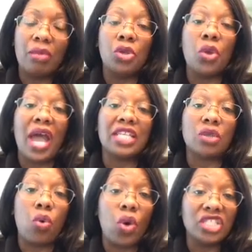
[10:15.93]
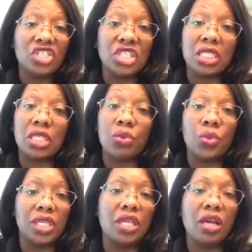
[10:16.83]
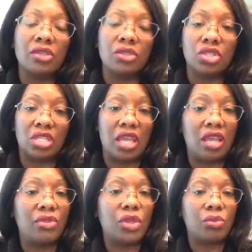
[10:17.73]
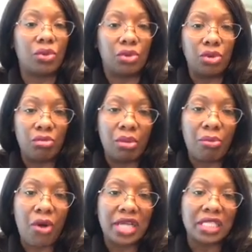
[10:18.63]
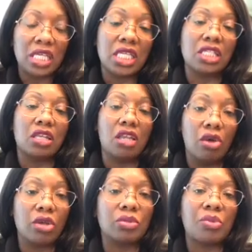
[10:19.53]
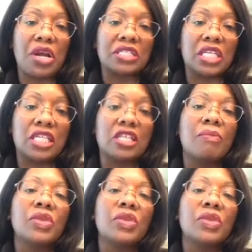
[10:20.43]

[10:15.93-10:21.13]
you ask questions to really understand the recruitment process, the locums process,